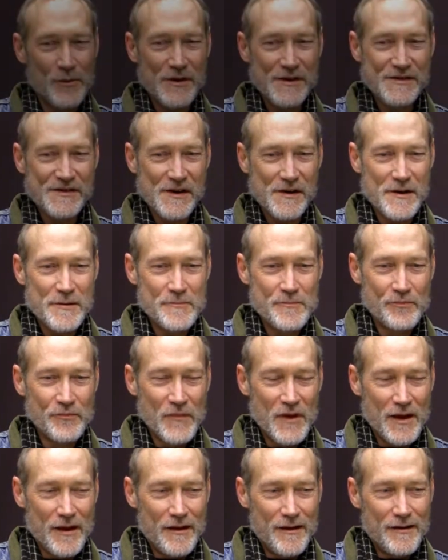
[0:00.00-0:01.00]
was a um,
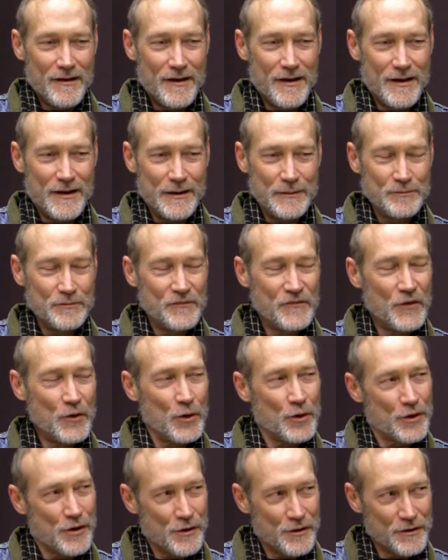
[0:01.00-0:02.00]
um, full
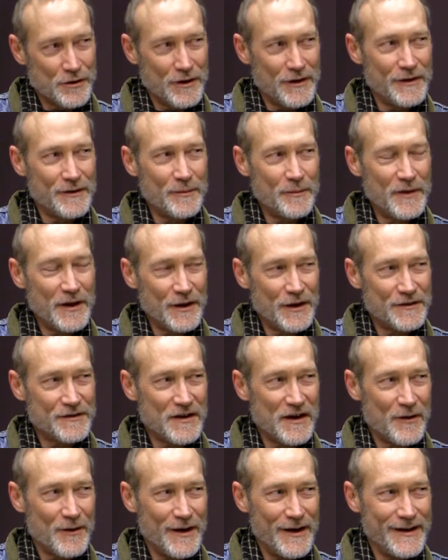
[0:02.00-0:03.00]
colonel in the
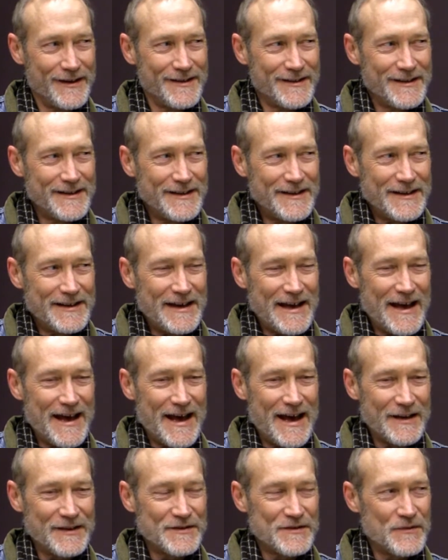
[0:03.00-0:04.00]
military.
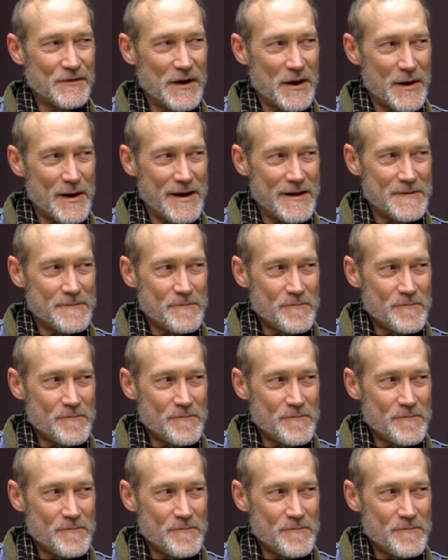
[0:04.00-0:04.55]
So this was very, not the